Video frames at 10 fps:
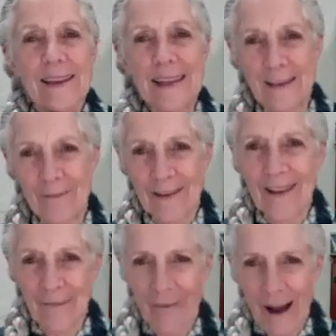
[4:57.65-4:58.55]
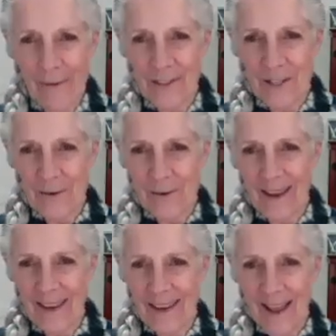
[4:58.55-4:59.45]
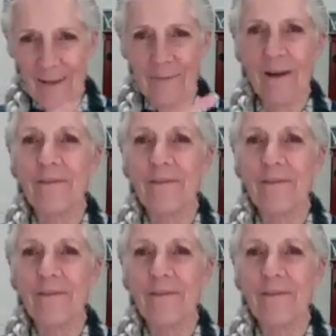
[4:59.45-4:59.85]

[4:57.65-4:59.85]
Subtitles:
even if I was the uke and I had my